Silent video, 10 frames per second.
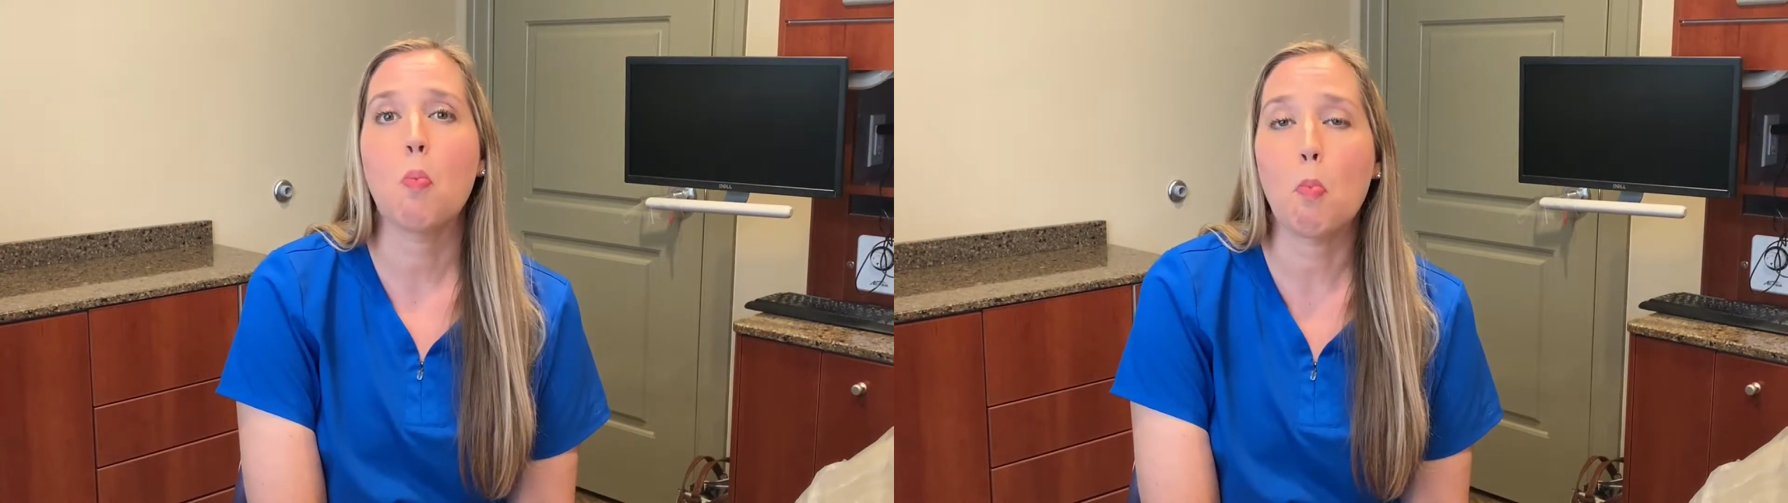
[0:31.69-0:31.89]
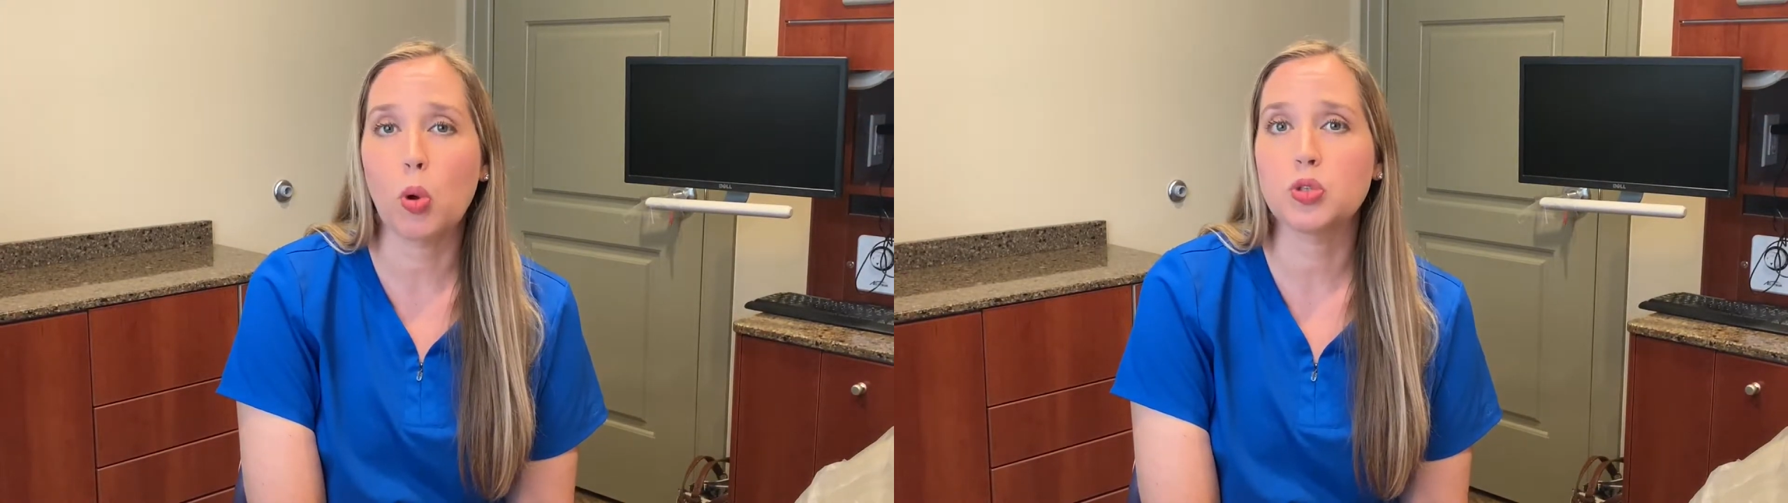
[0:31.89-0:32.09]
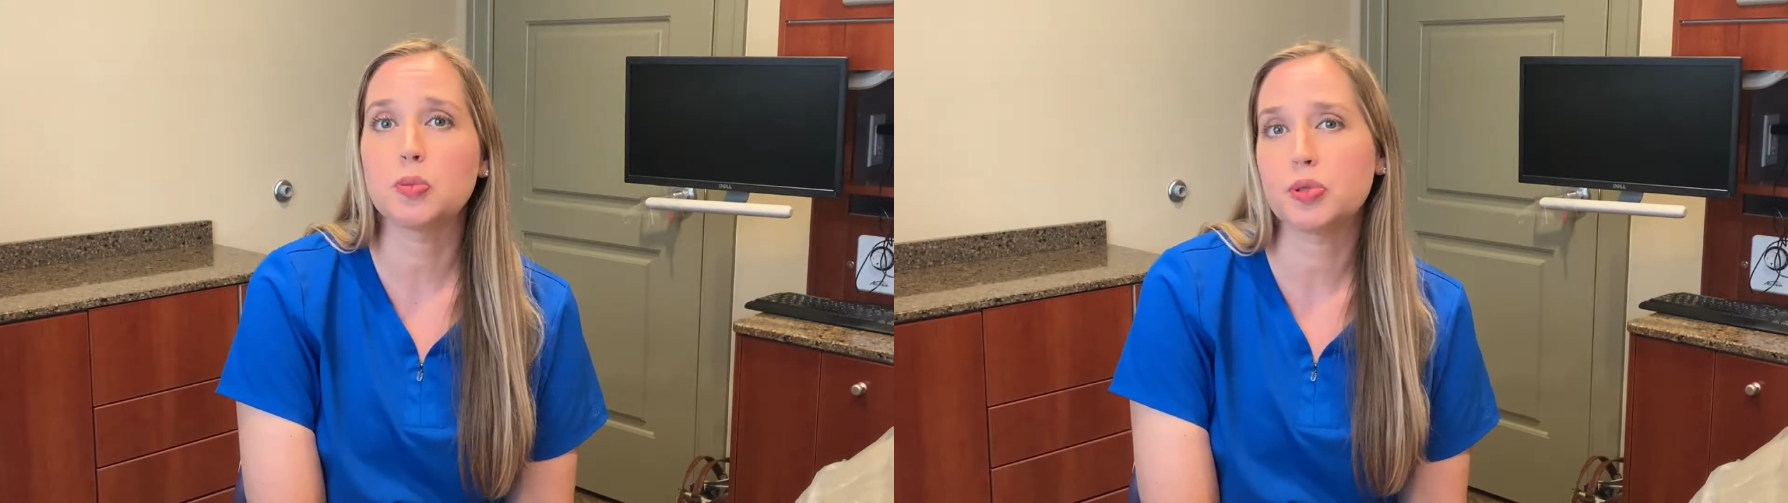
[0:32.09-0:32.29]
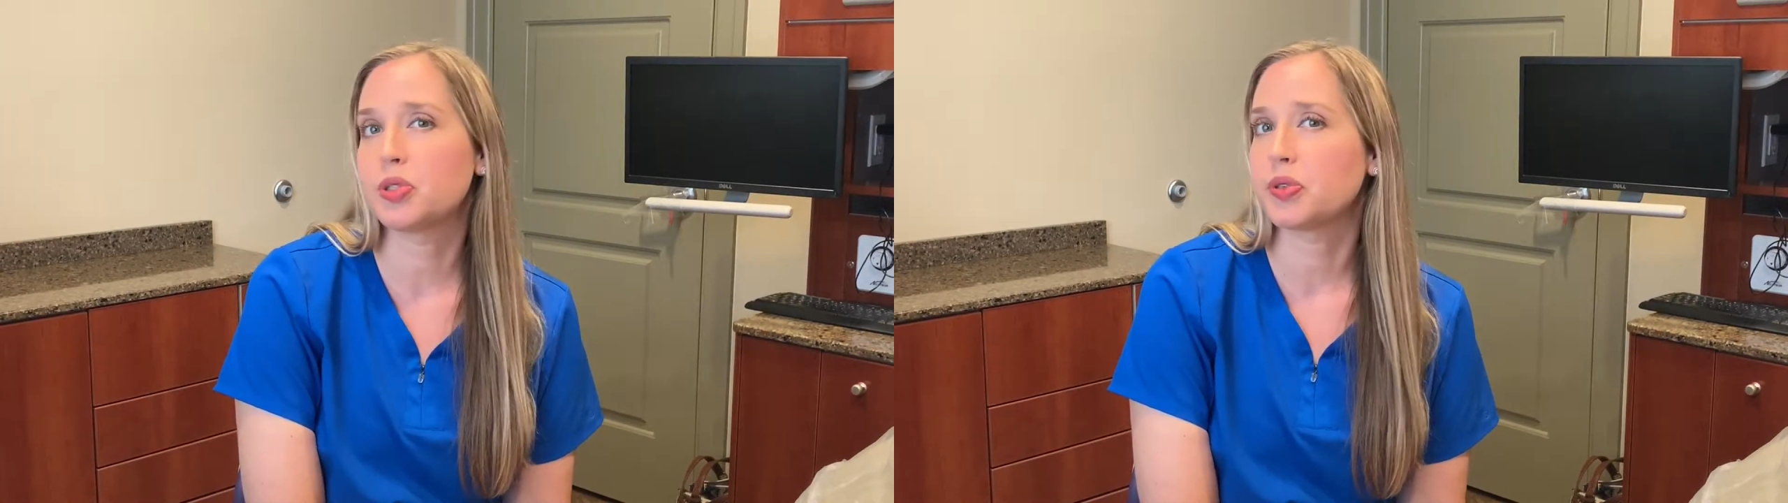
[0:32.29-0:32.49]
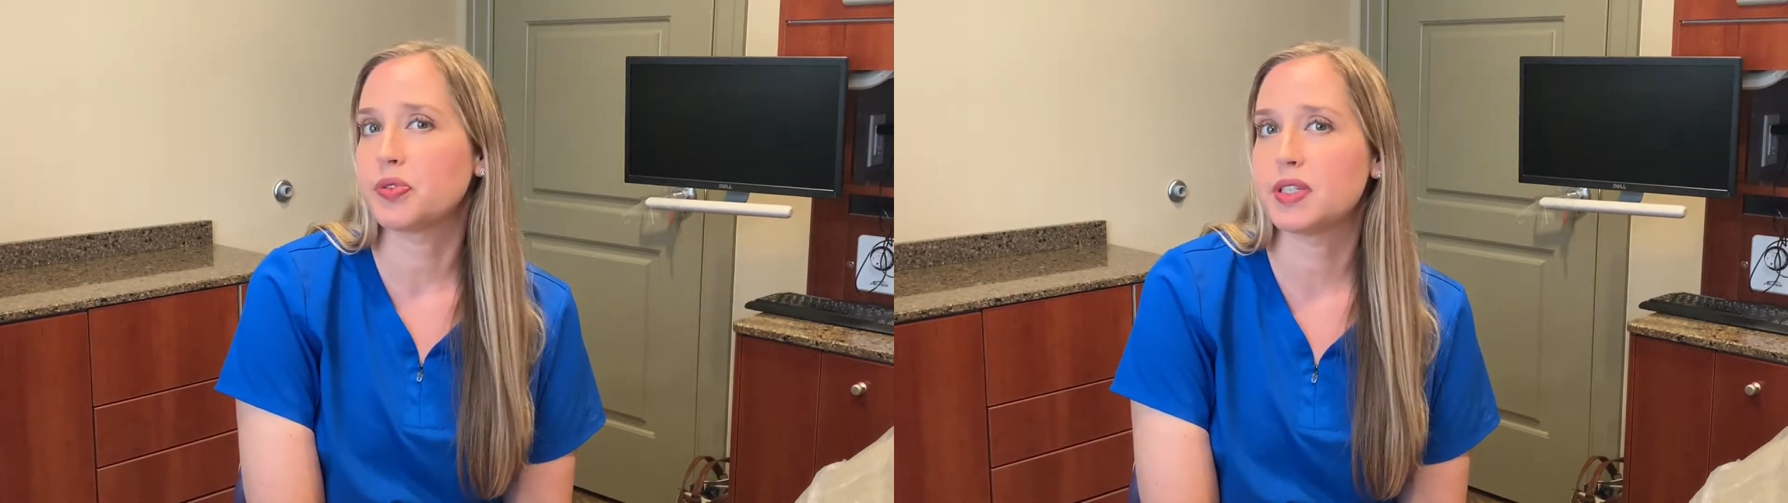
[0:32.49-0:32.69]
multiple
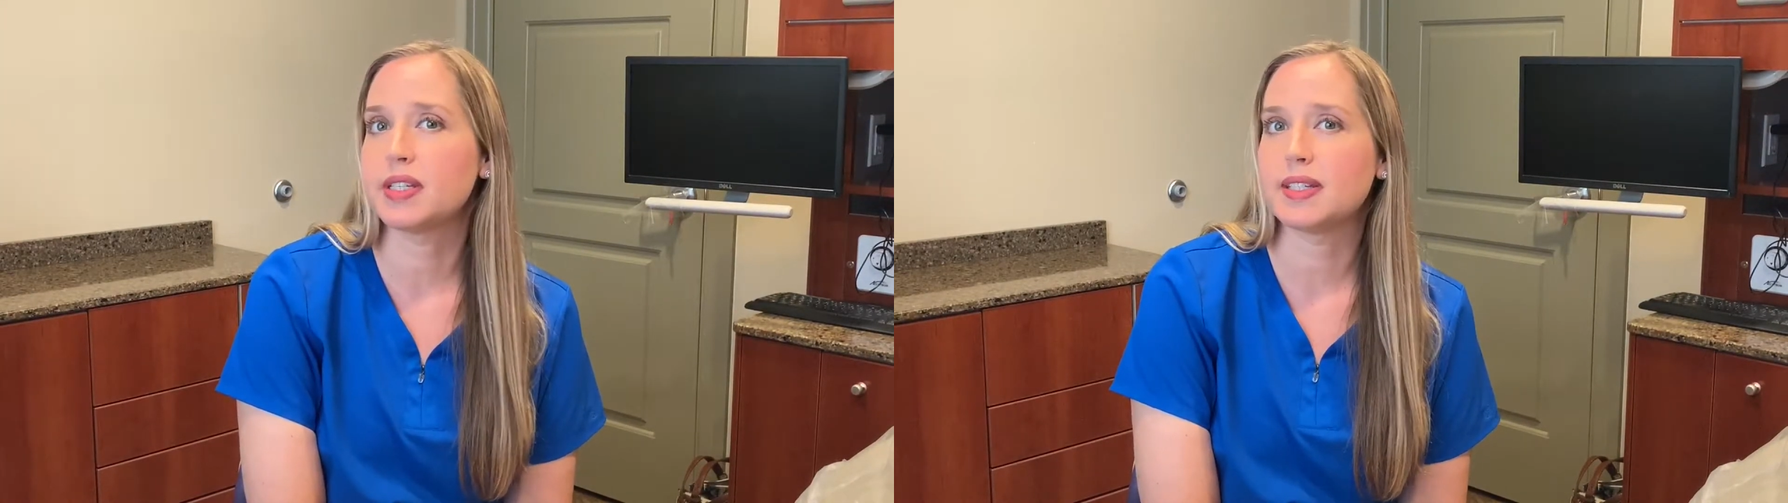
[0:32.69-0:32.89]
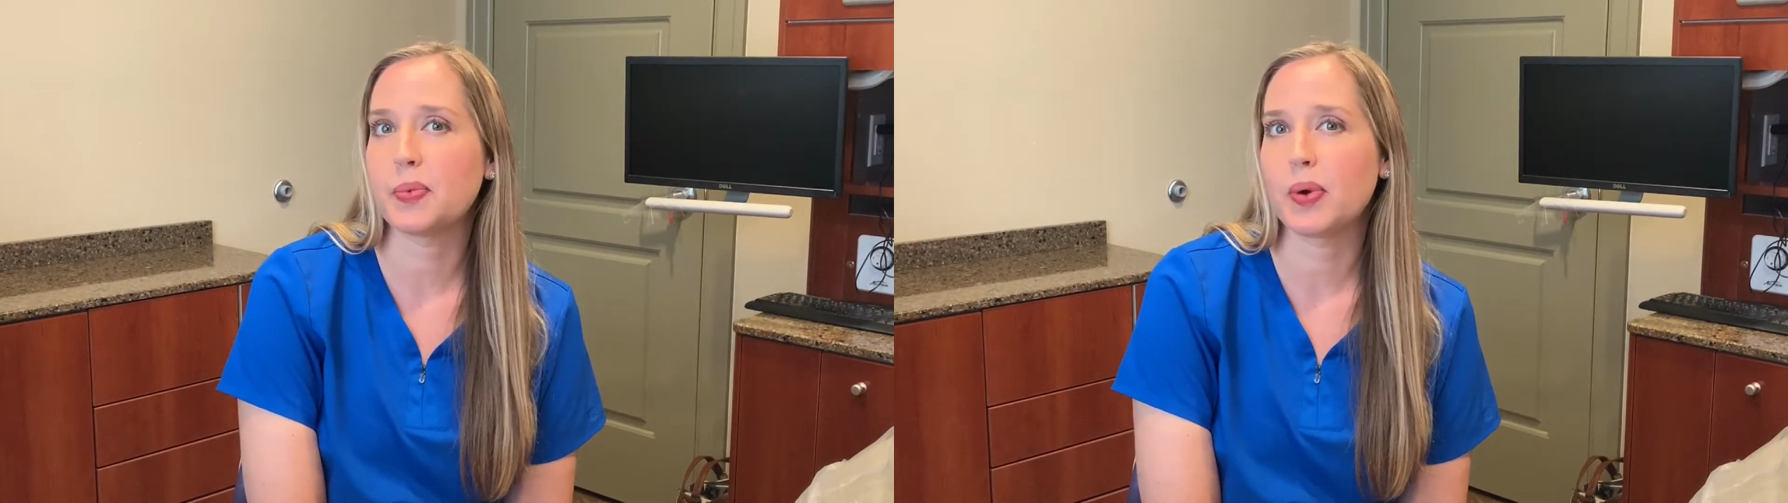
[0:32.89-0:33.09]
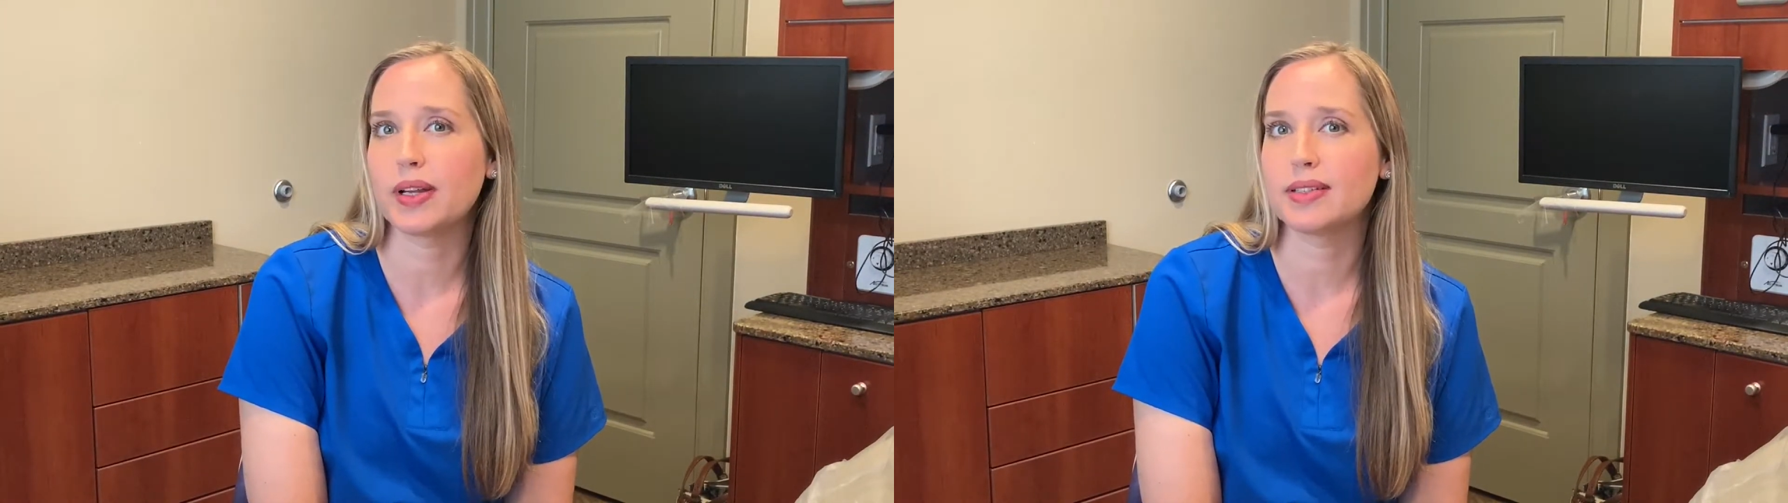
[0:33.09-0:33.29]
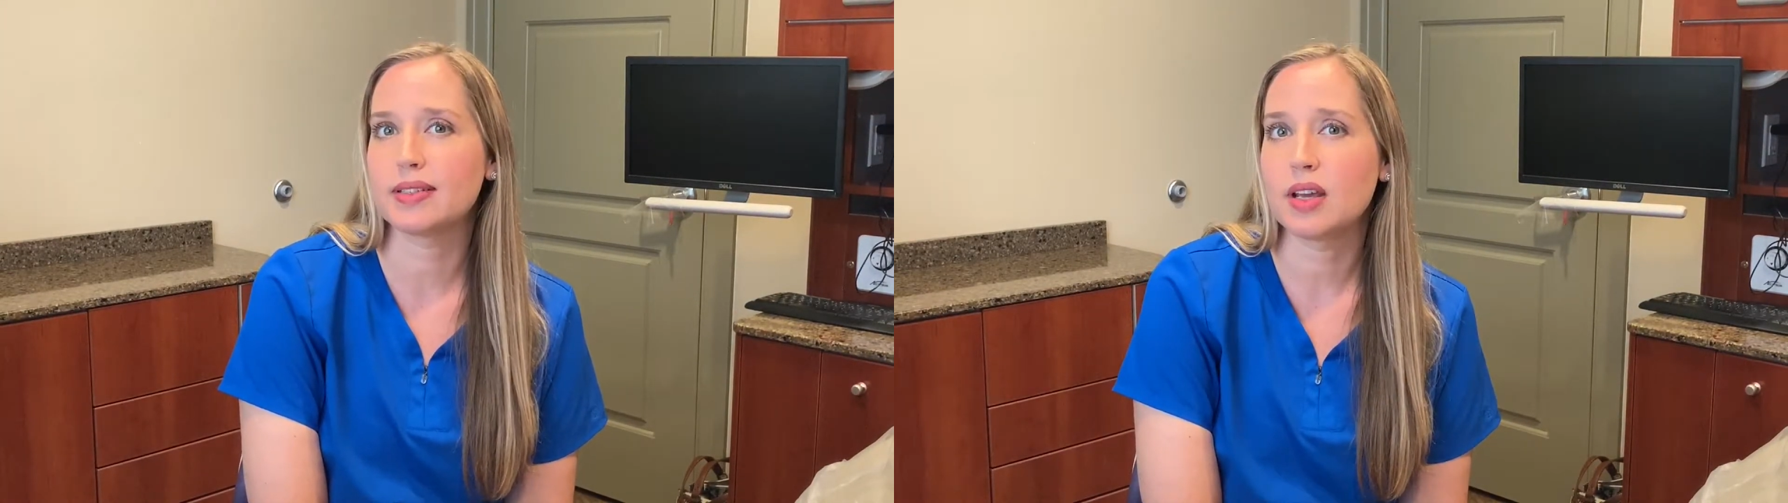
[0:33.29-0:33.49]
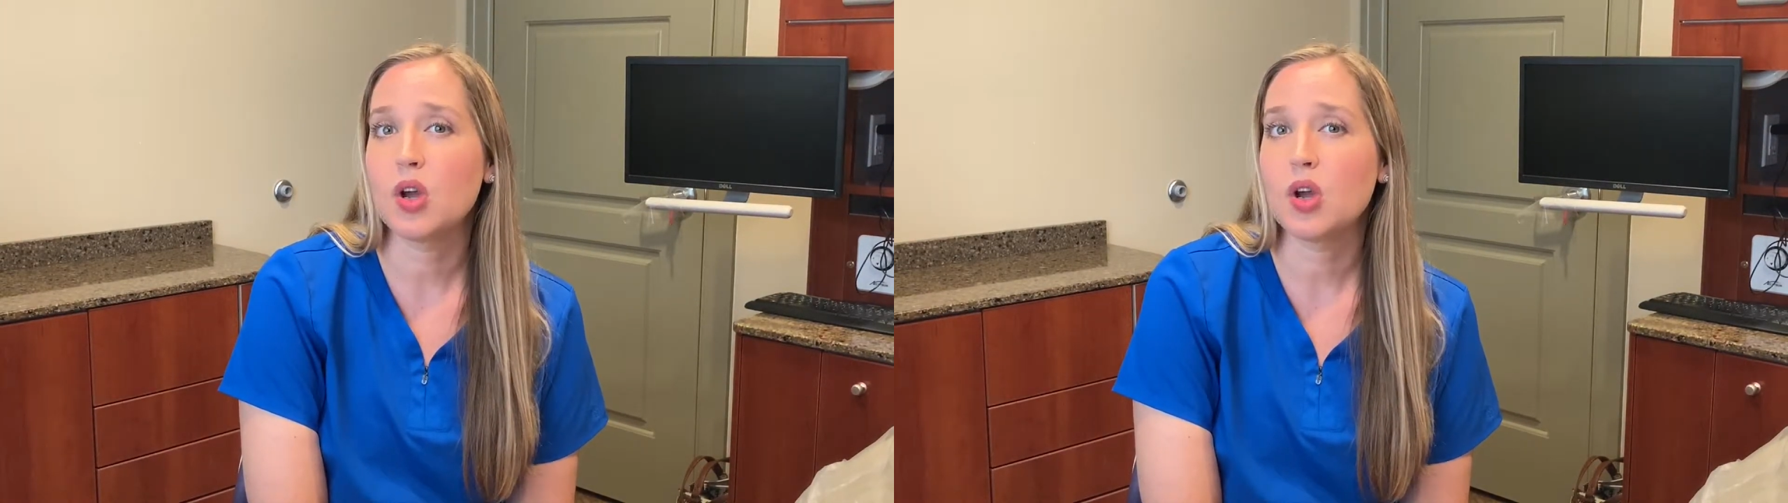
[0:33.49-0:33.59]
surfaces at once,